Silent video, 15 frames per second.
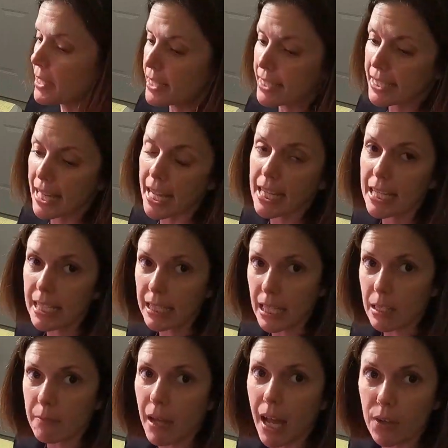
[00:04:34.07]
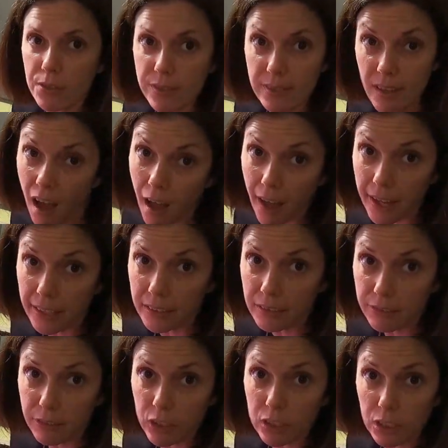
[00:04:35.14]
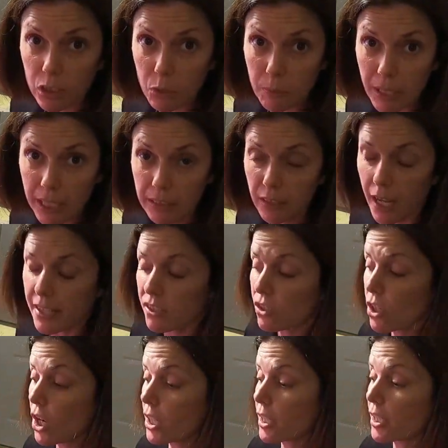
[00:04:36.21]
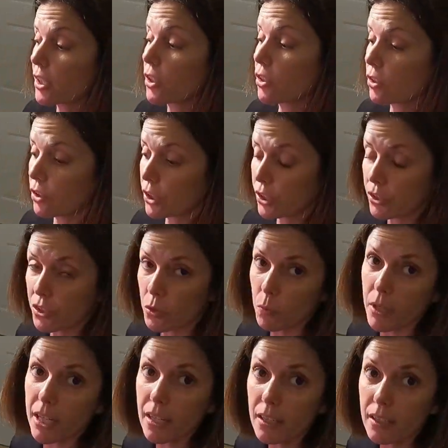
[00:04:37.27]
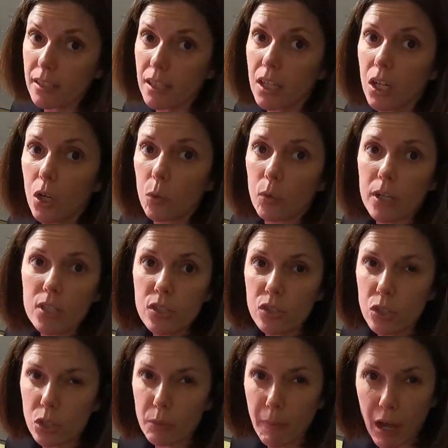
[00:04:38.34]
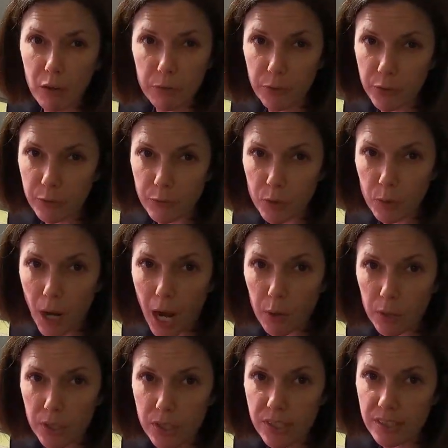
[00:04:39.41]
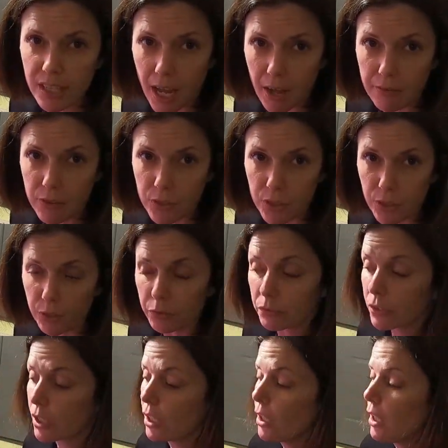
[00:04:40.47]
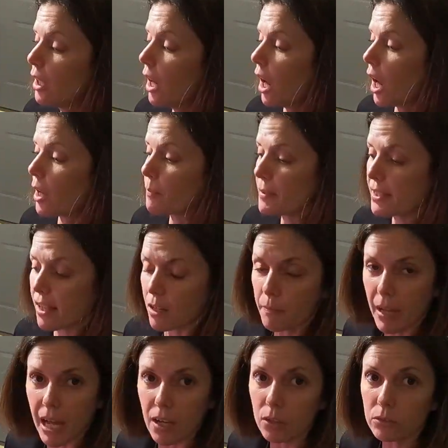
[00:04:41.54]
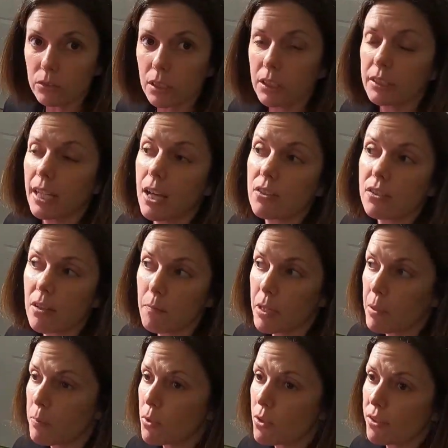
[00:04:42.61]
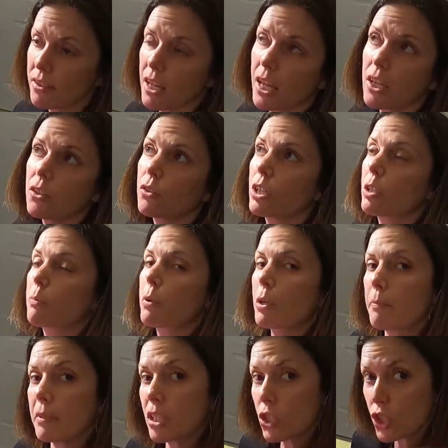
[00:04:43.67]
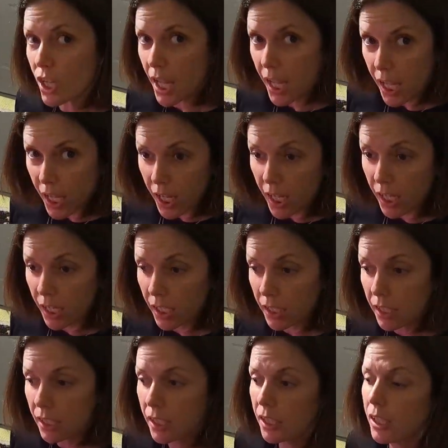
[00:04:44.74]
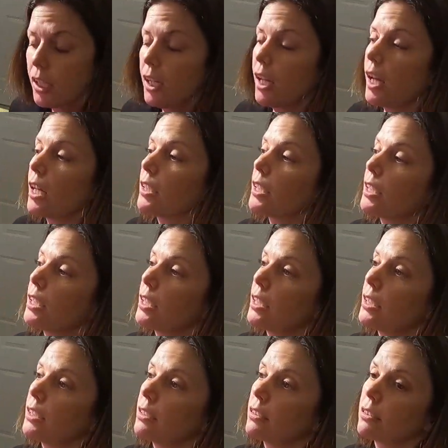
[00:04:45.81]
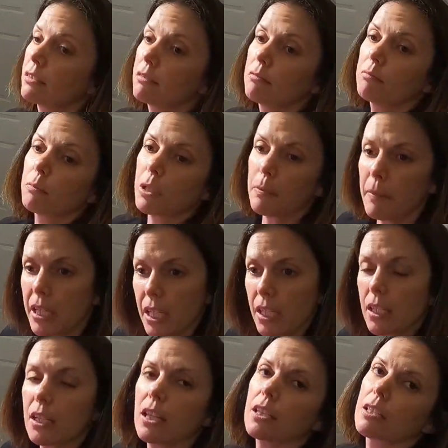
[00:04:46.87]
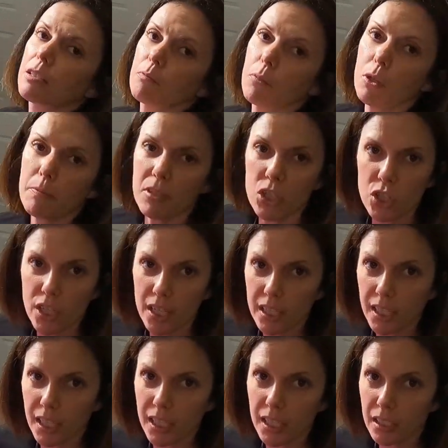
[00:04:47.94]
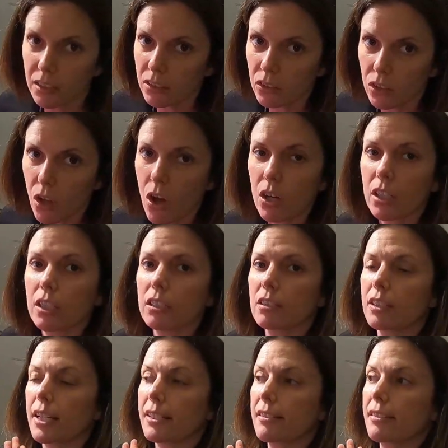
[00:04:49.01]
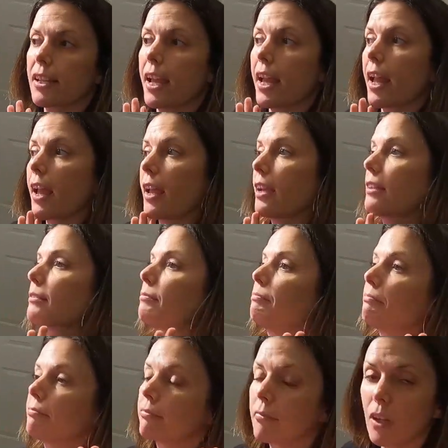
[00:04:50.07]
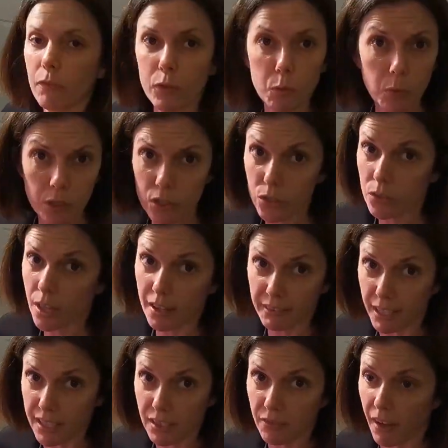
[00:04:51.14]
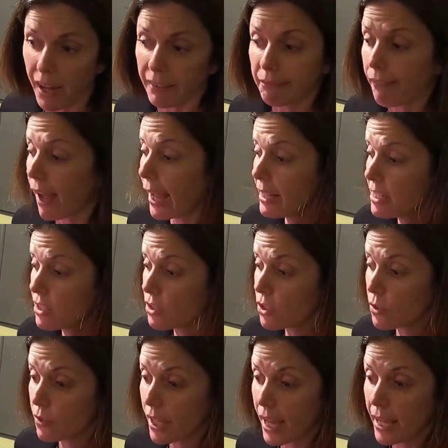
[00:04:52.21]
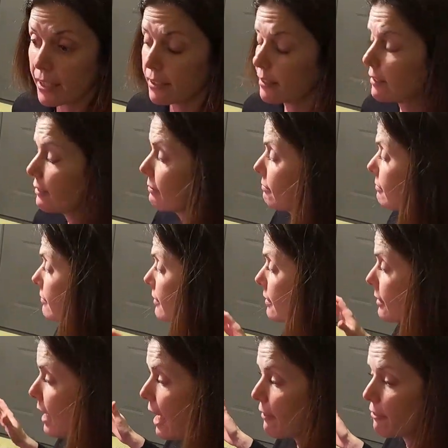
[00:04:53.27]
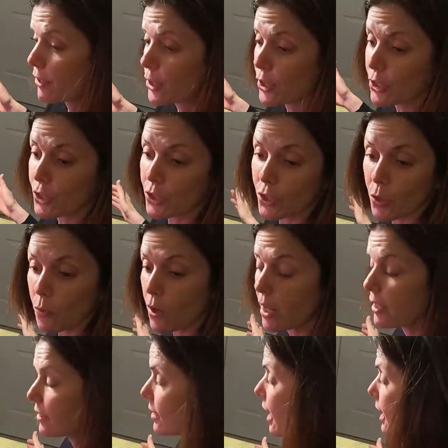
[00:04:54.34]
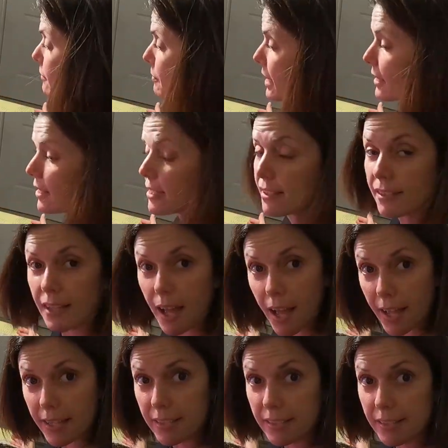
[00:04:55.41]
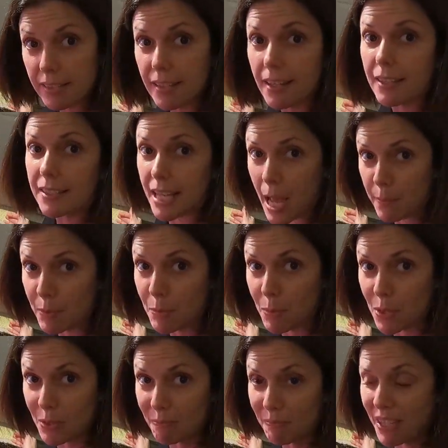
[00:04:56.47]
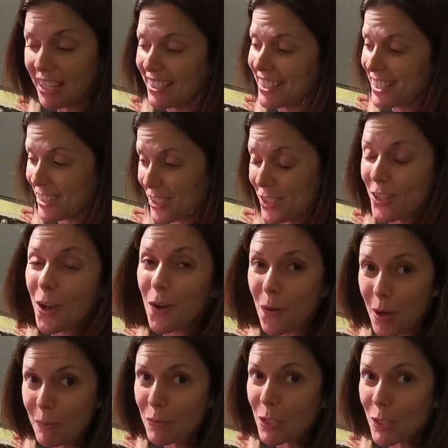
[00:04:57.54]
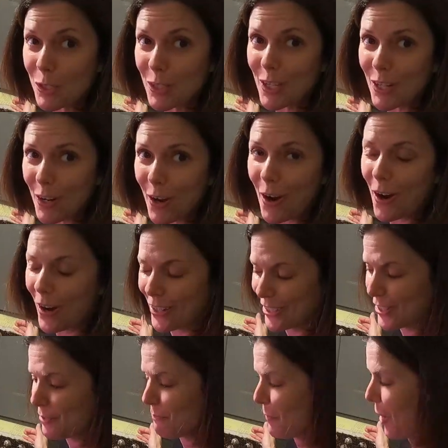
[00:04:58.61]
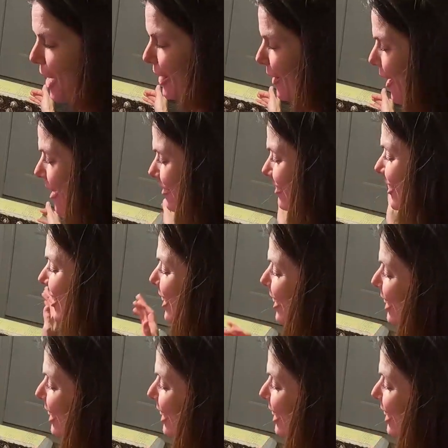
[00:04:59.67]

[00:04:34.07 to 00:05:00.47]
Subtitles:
been taking them outside for a little bit. I started earlier in the week where I just took them out for a few hours in the afternoon, set them out. Now, some people will say you need to put them in the shade and then bring them in and then put them in the shade again a little longer the next day. If you want to do that, that's fine. I didn't do that. I figured, you know what? God made these guys adaptable, and so I'm just gonna harden them right off.